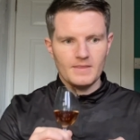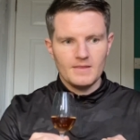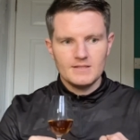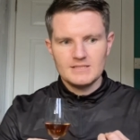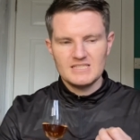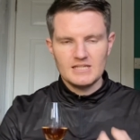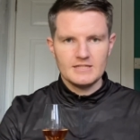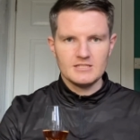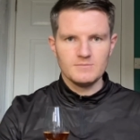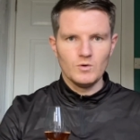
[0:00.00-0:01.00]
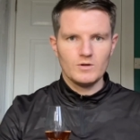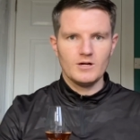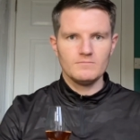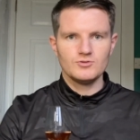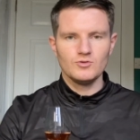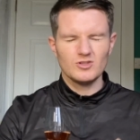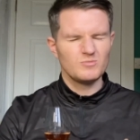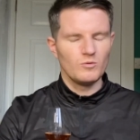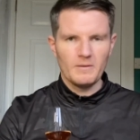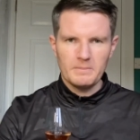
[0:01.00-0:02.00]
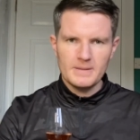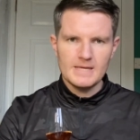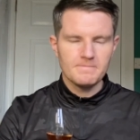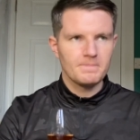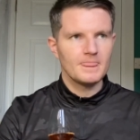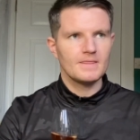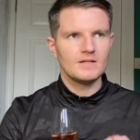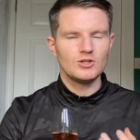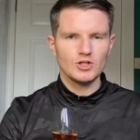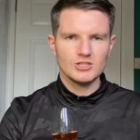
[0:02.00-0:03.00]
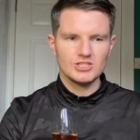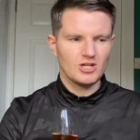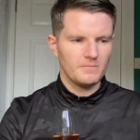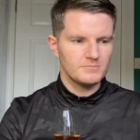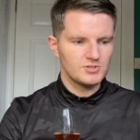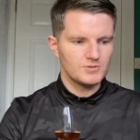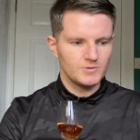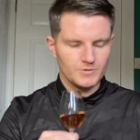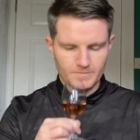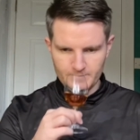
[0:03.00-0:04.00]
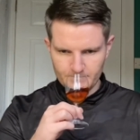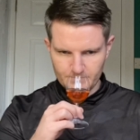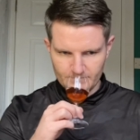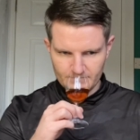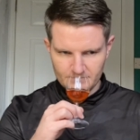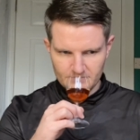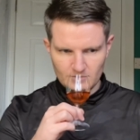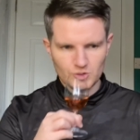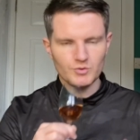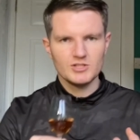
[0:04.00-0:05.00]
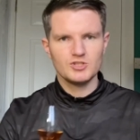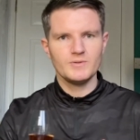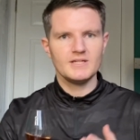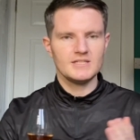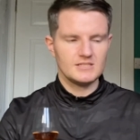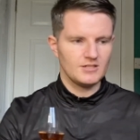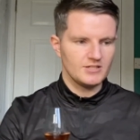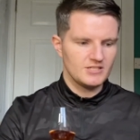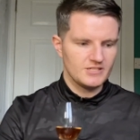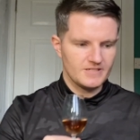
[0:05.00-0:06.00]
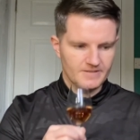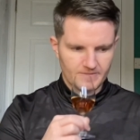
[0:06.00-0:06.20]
Slight smoke comes through, not smoke but peat. The dunnage comes through, so it's sweet, it's dunnagey.